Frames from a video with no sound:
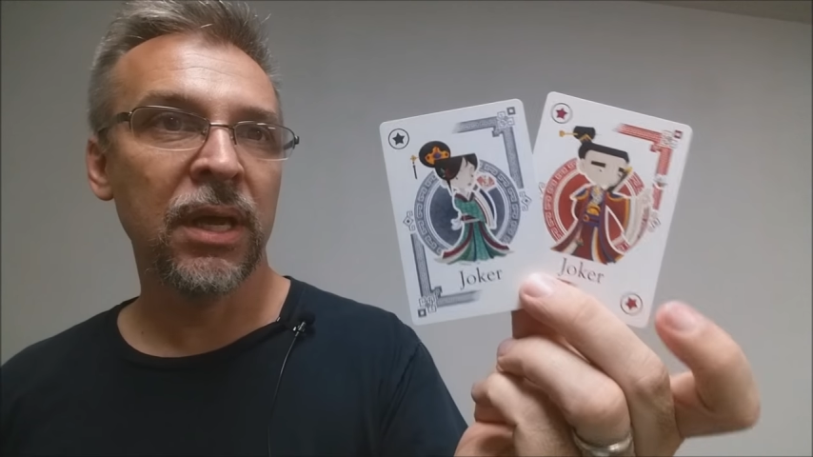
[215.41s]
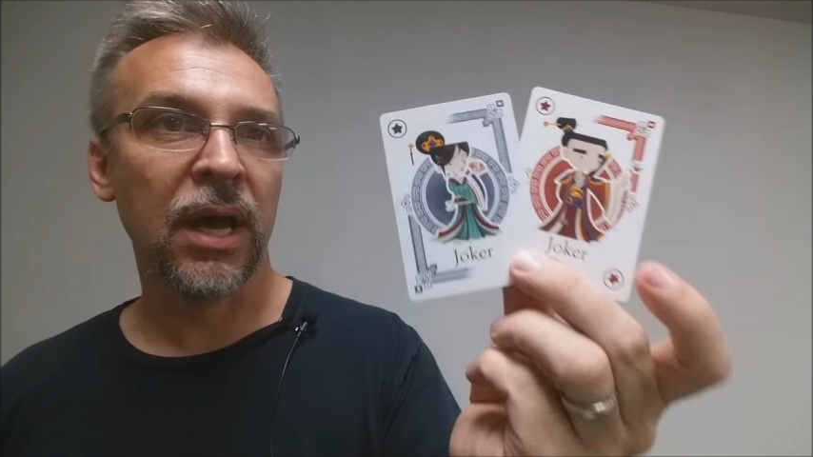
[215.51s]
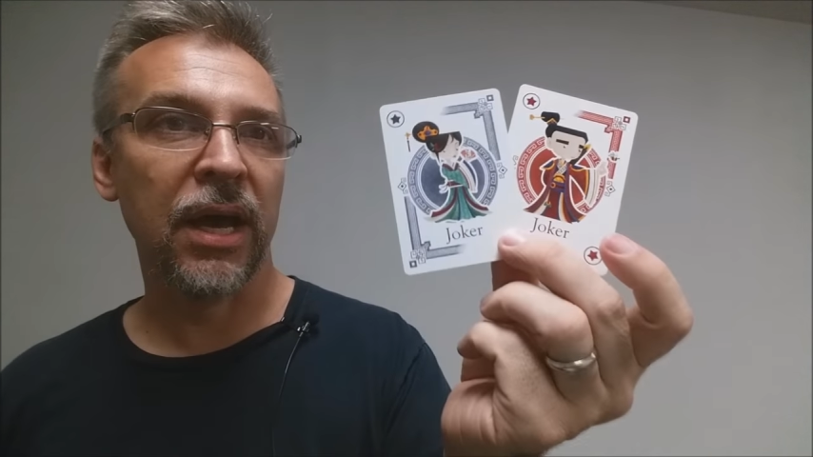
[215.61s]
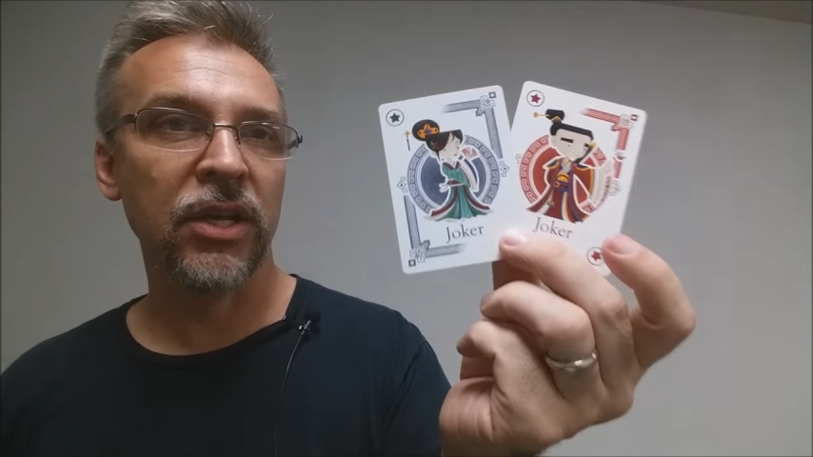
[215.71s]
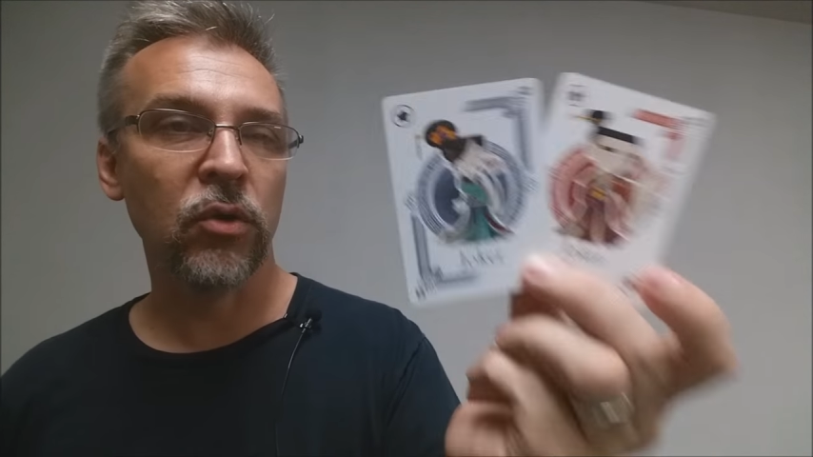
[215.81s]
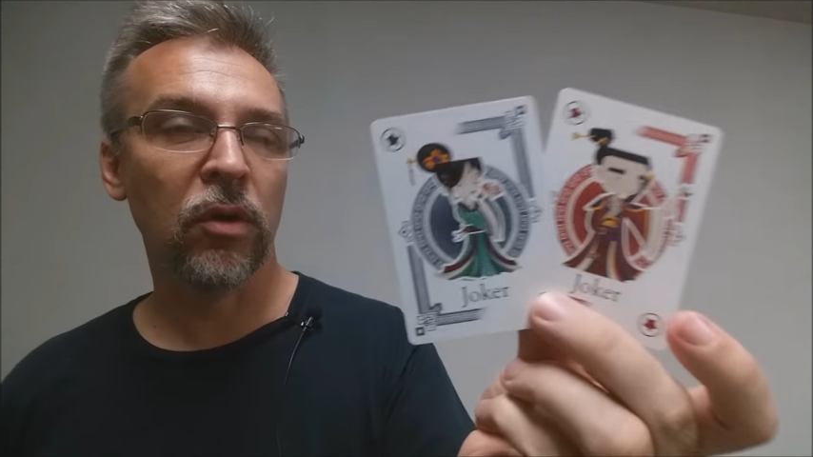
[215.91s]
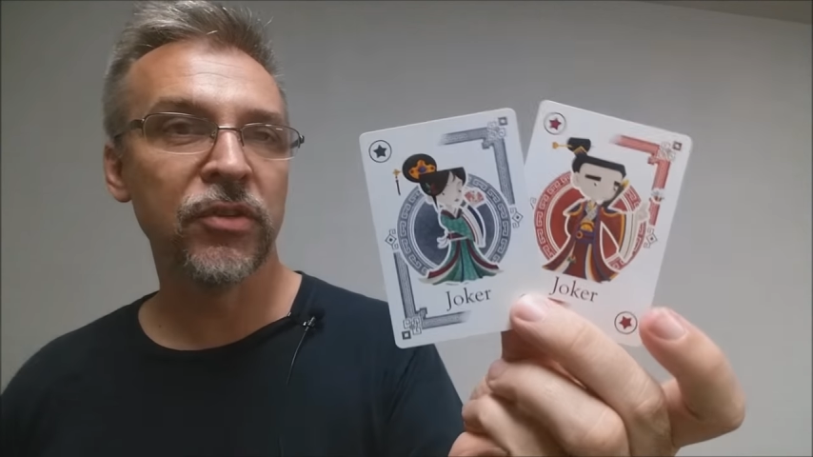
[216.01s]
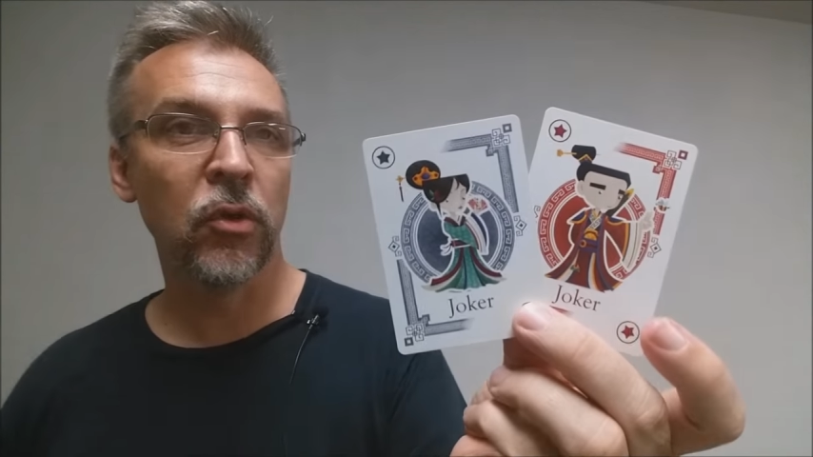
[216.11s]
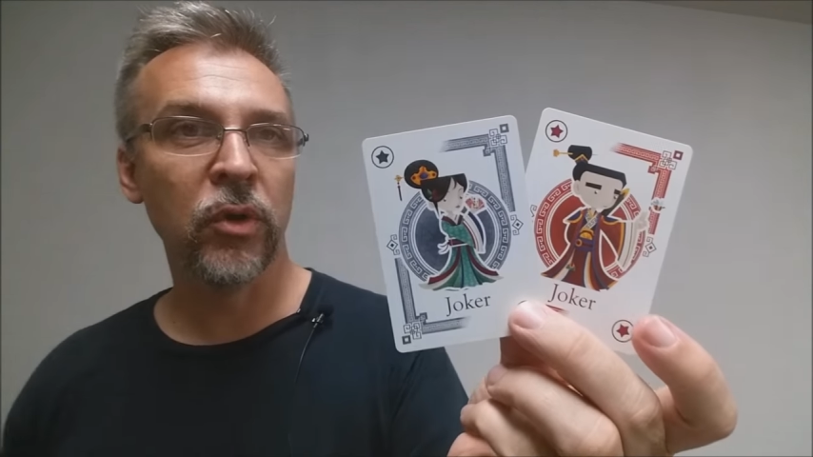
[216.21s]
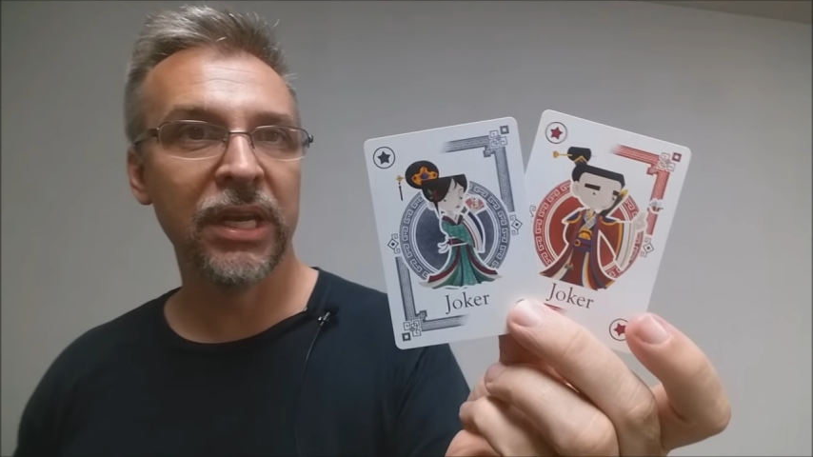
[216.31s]
Uh, you're
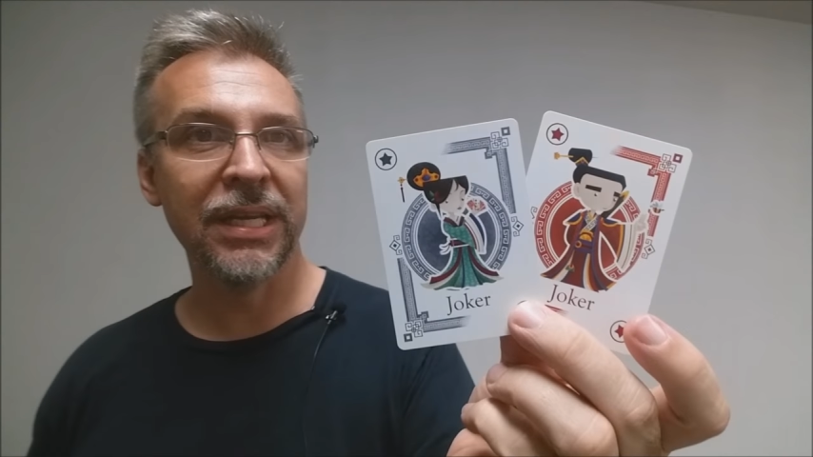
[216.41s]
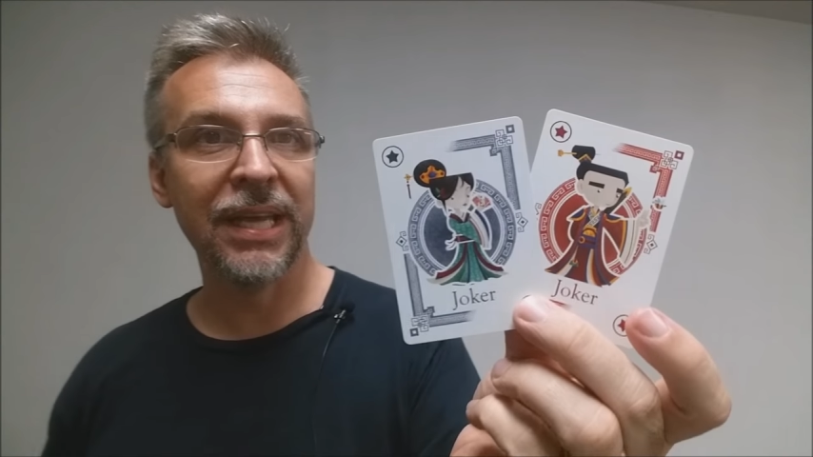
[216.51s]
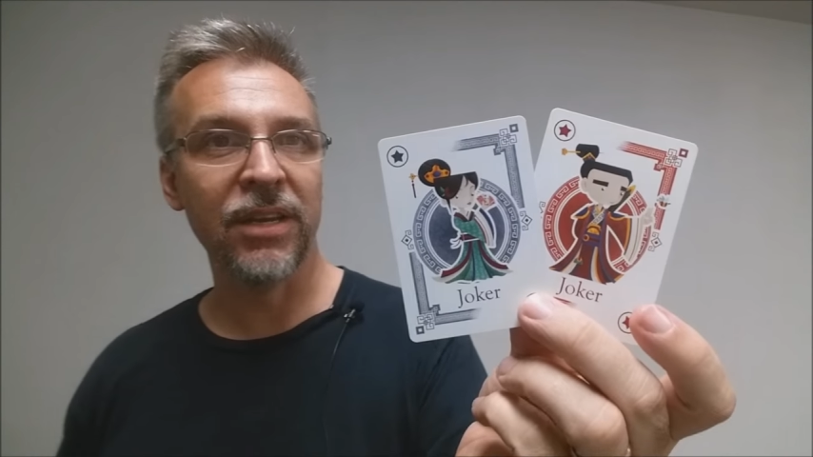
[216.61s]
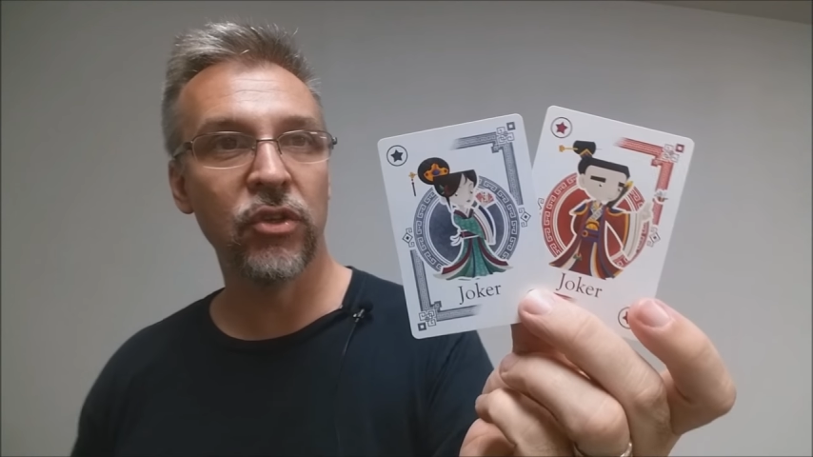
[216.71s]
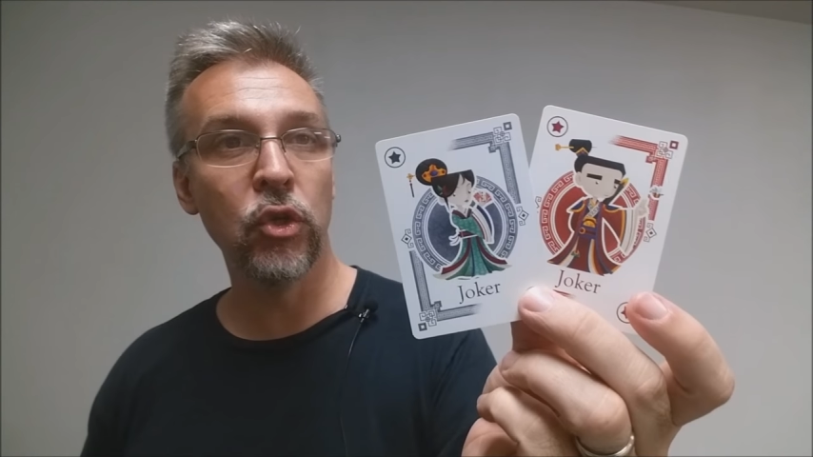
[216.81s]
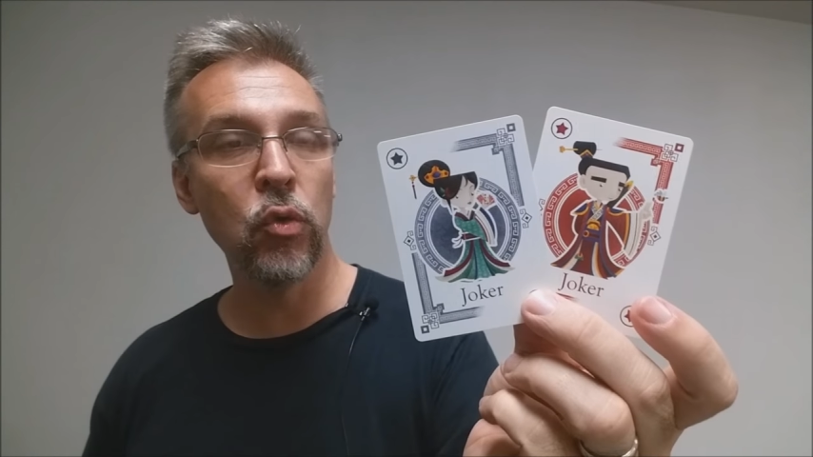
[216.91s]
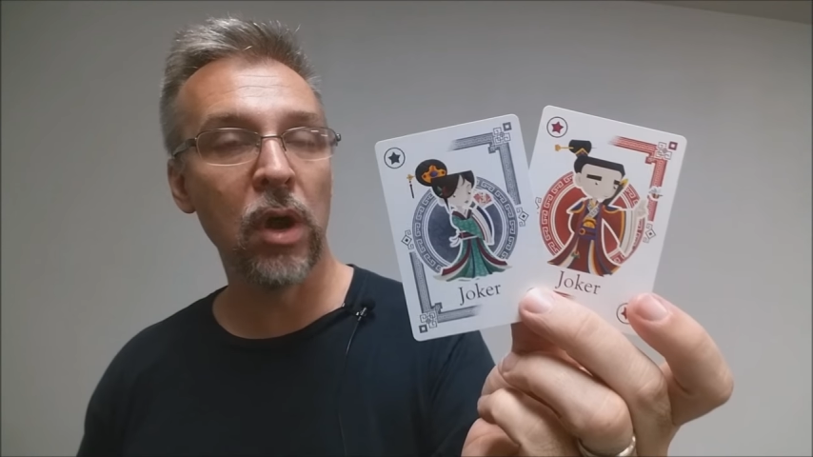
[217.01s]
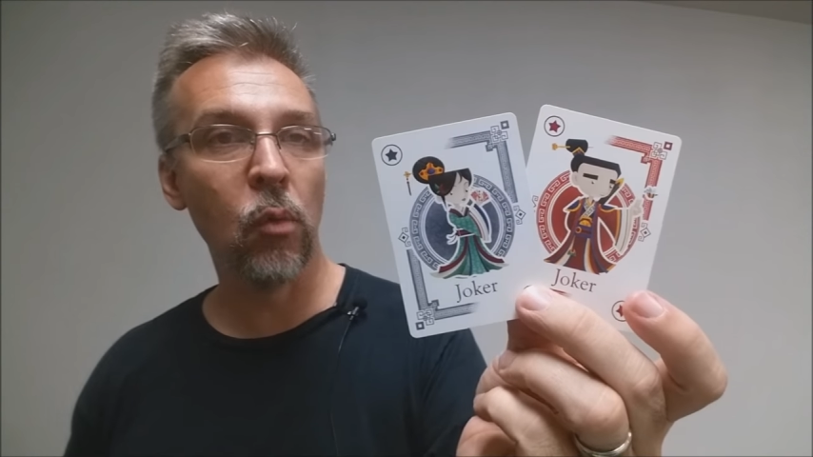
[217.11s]
also going to get two